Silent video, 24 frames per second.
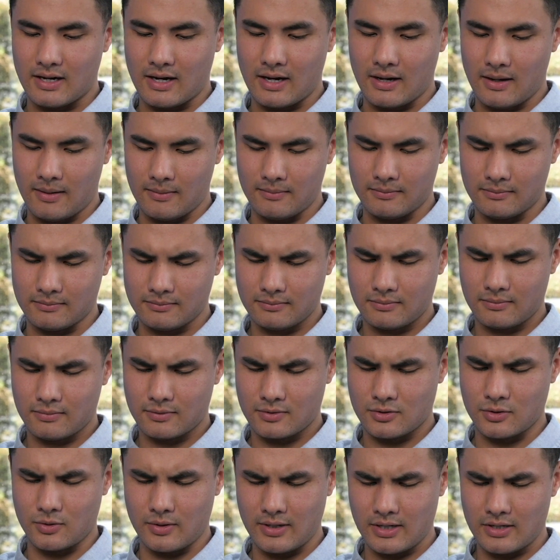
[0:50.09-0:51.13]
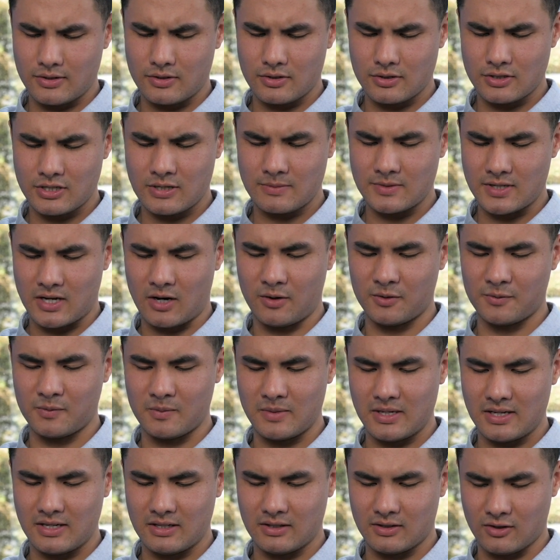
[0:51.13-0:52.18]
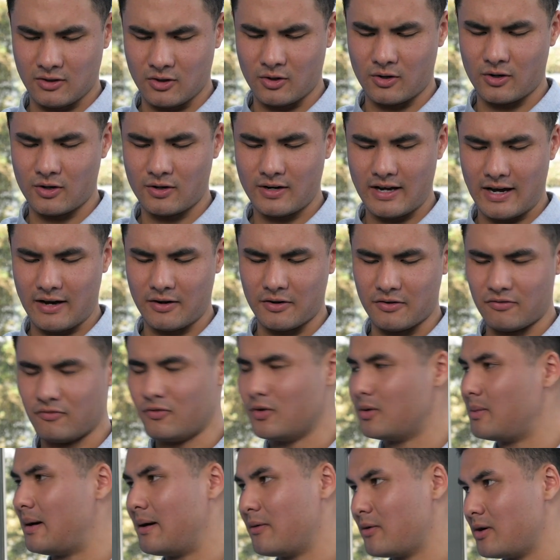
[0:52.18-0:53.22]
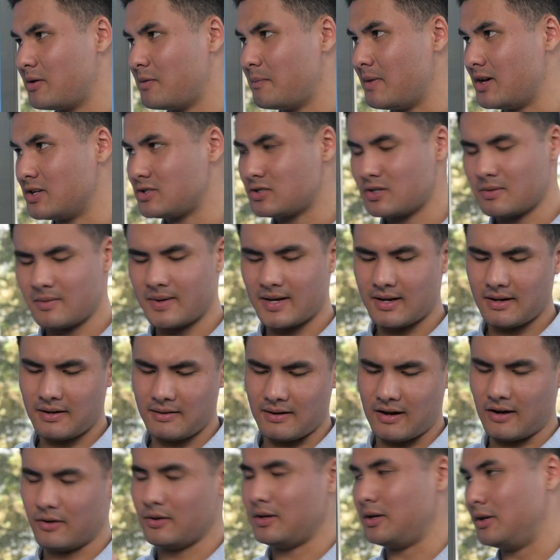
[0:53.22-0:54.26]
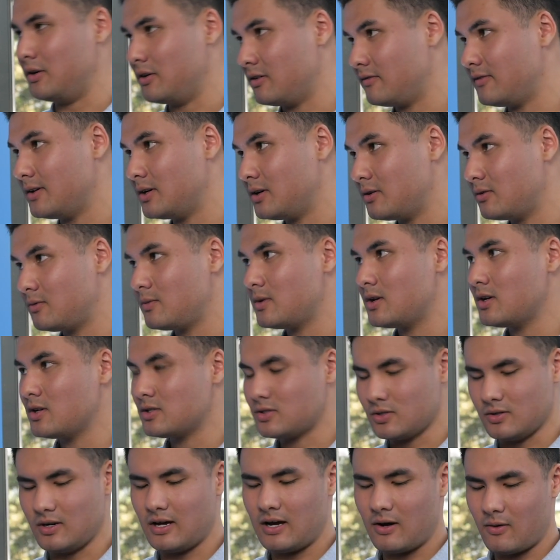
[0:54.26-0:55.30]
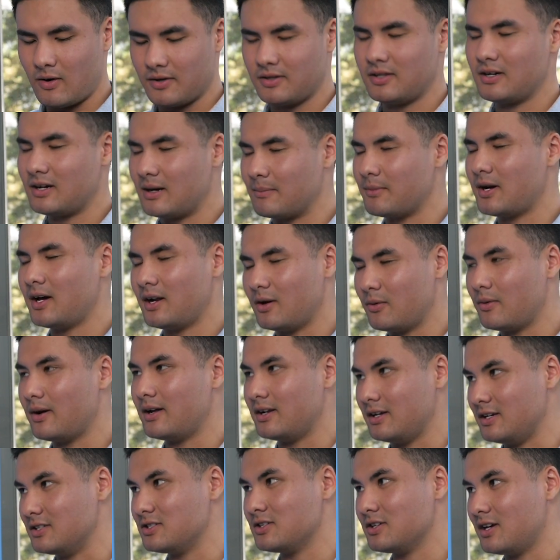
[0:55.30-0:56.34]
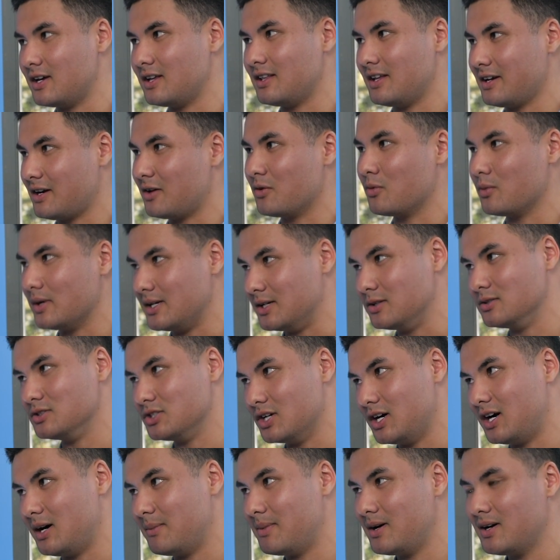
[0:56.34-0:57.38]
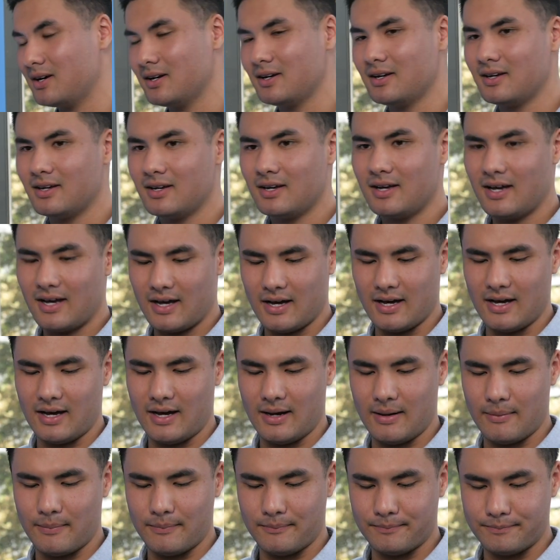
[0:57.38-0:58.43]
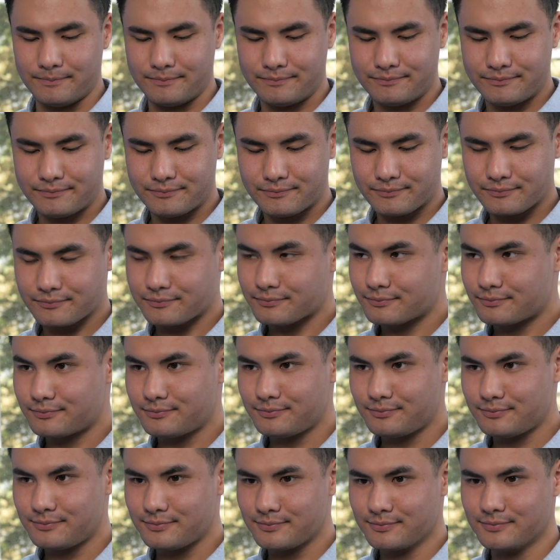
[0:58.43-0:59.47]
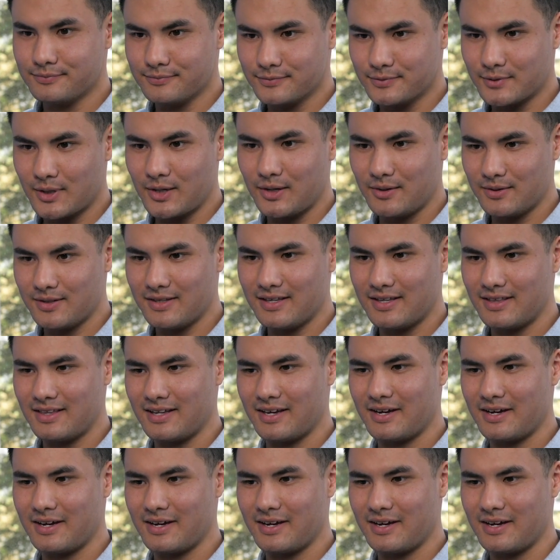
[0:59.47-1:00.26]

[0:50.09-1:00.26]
um, doing internships helped me learn how to format my resume, how to interview. So now I think I'm kind of ready to get like a real job. Um, well, get